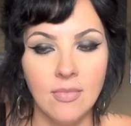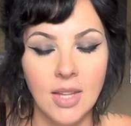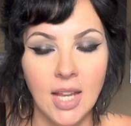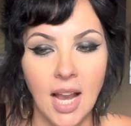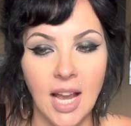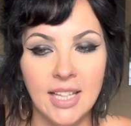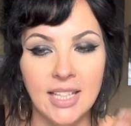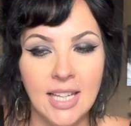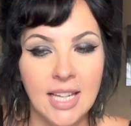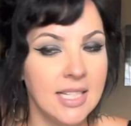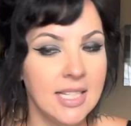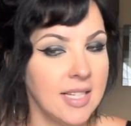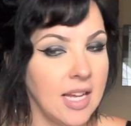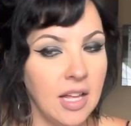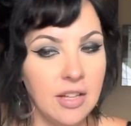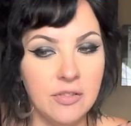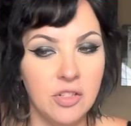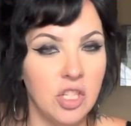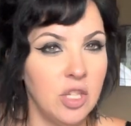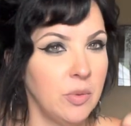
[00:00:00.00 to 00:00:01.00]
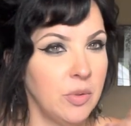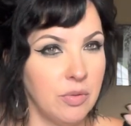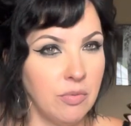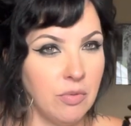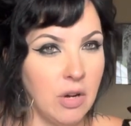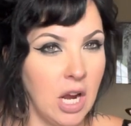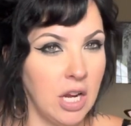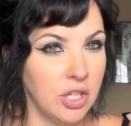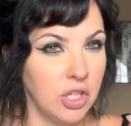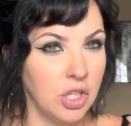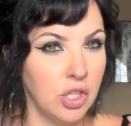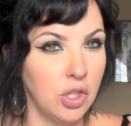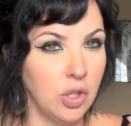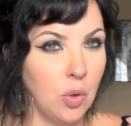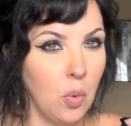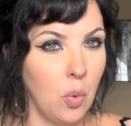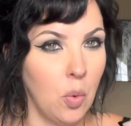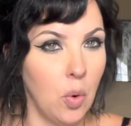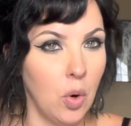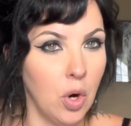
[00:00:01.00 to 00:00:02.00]
I can't tell if she was rushed
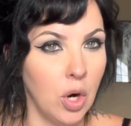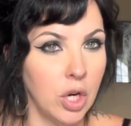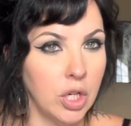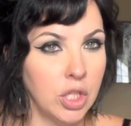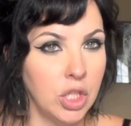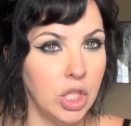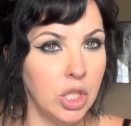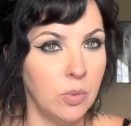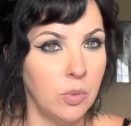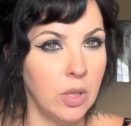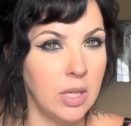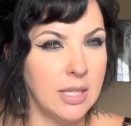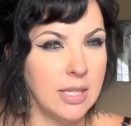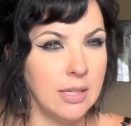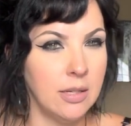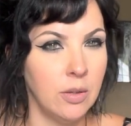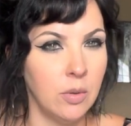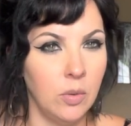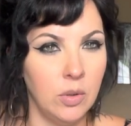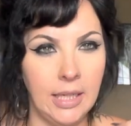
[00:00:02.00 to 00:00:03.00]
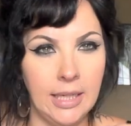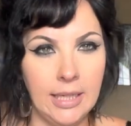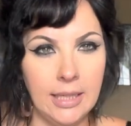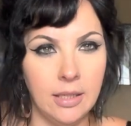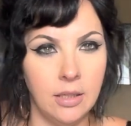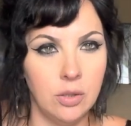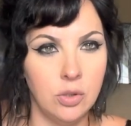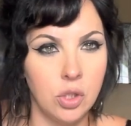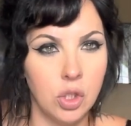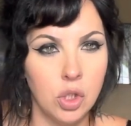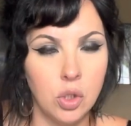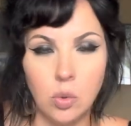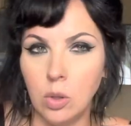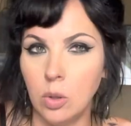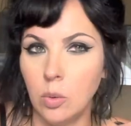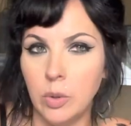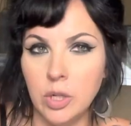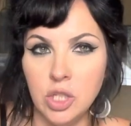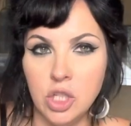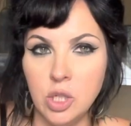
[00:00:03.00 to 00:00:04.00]
or she wasn't like sure
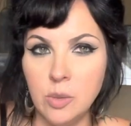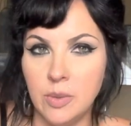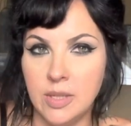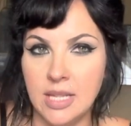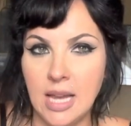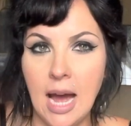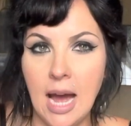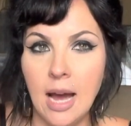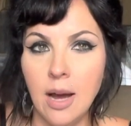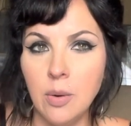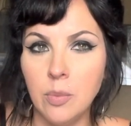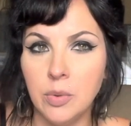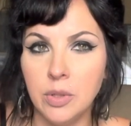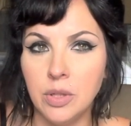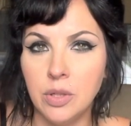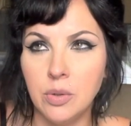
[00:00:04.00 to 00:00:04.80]
where she was at with the